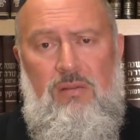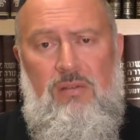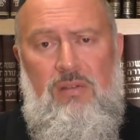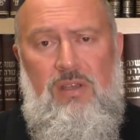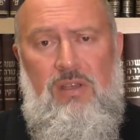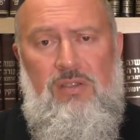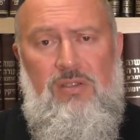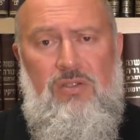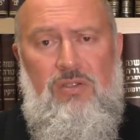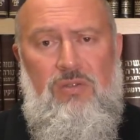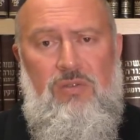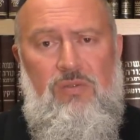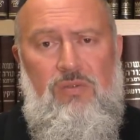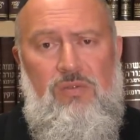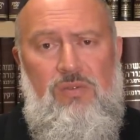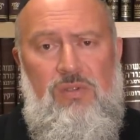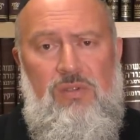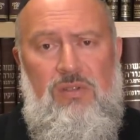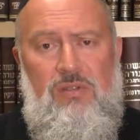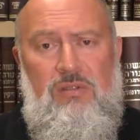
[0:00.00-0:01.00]
These
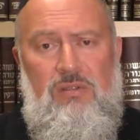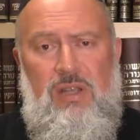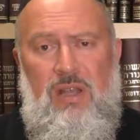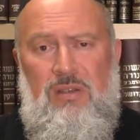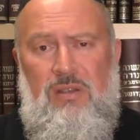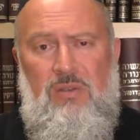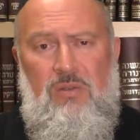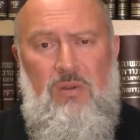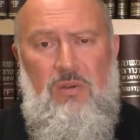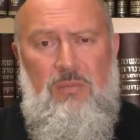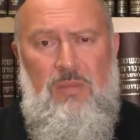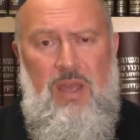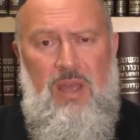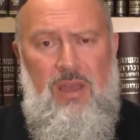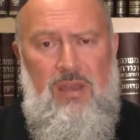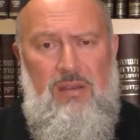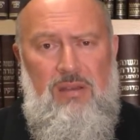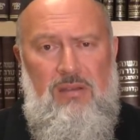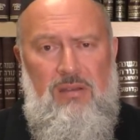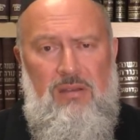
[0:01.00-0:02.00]
Jews, down to a
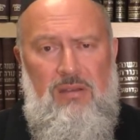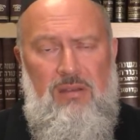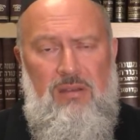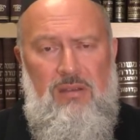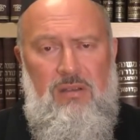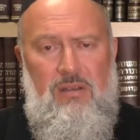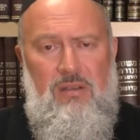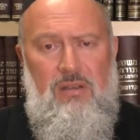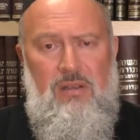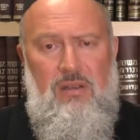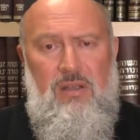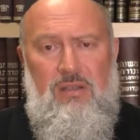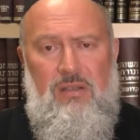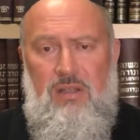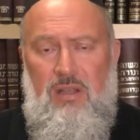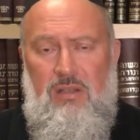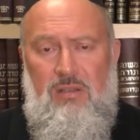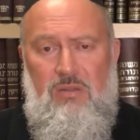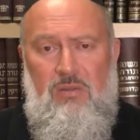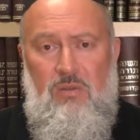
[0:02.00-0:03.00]
man and
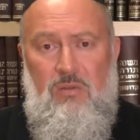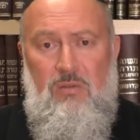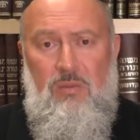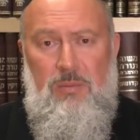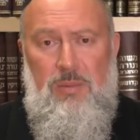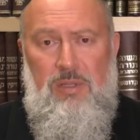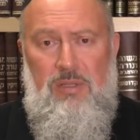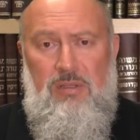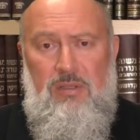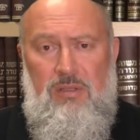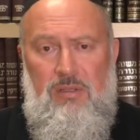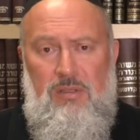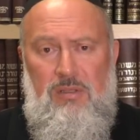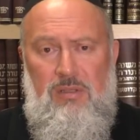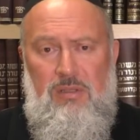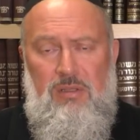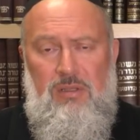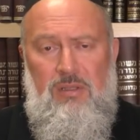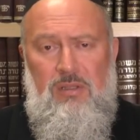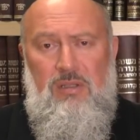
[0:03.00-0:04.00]
down to a woman,
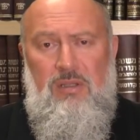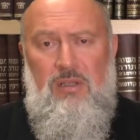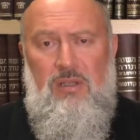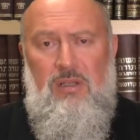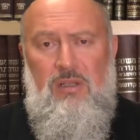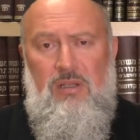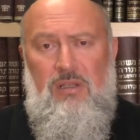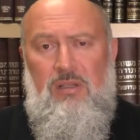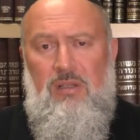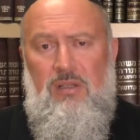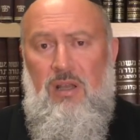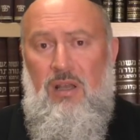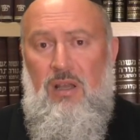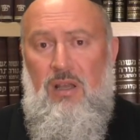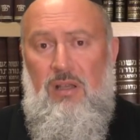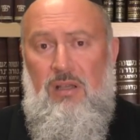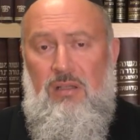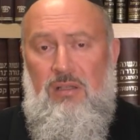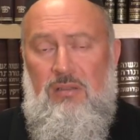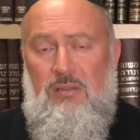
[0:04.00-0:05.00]

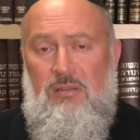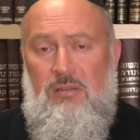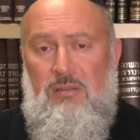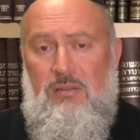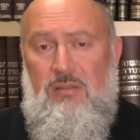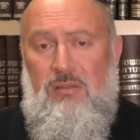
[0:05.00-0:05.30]
are